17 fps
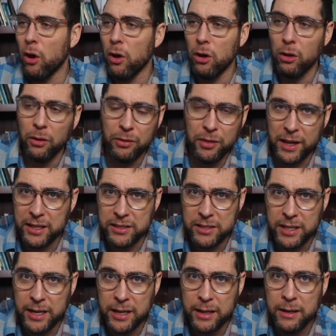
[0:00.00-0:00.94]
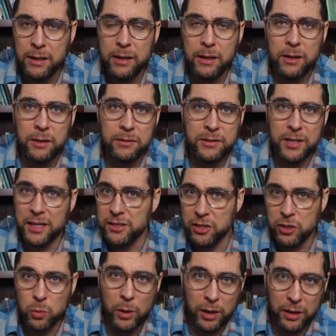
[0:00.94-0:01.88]
all things in it
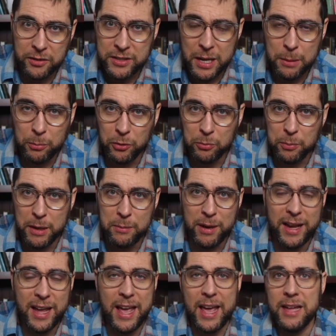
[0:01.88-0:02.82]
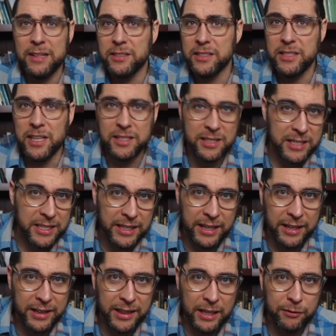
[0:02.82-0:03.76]
doesn't dwell in temples made by hands. He doesn't
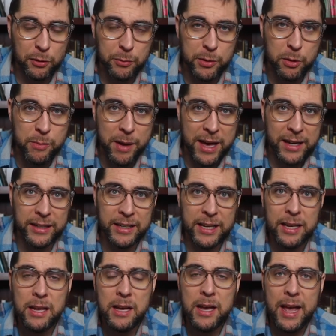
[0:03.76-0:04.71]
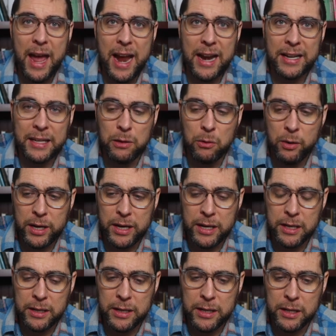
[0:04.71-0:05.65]
need anything from humanity. And he,
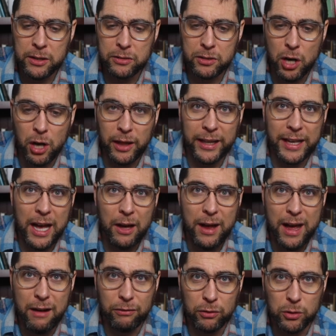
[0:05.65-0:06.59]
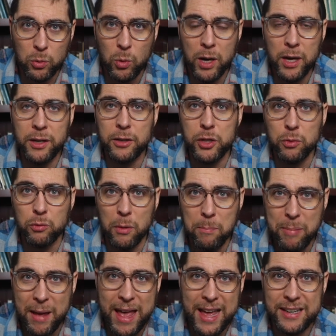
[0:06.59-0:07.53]
he he's calling out everyone to
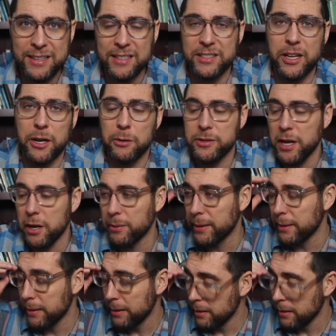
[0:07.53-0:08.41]
repent, et cetera, et cetera.